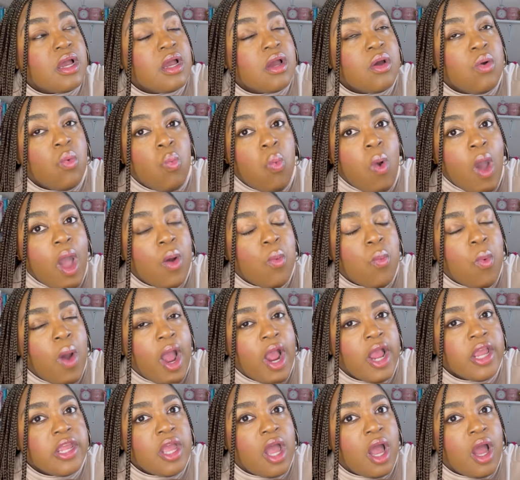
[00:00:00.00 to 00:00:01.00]
Why
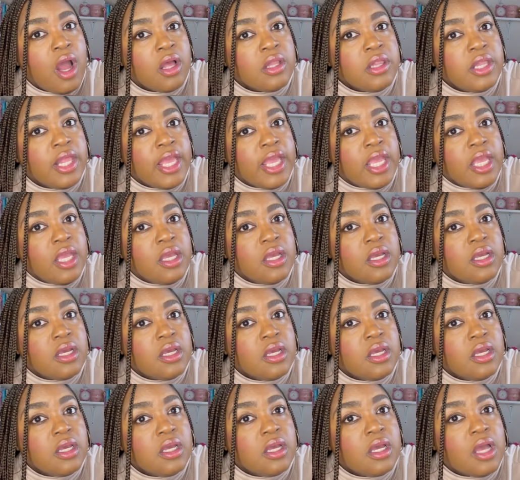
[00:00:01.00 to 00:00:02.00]
are y'all late?
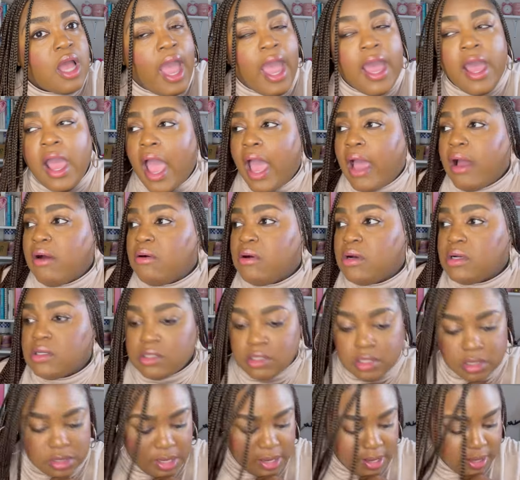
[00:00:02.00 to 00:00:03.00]
I don't
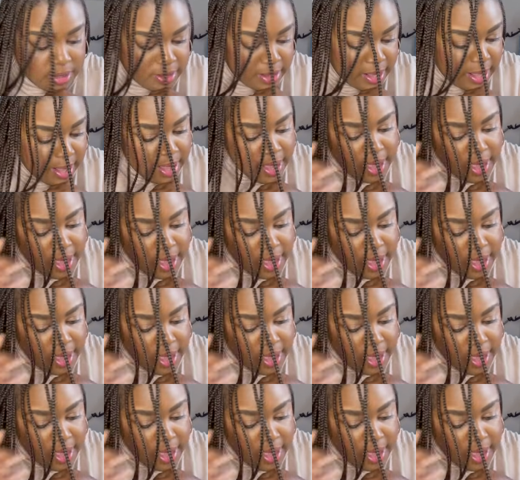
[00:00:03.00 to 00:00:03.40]
understand that.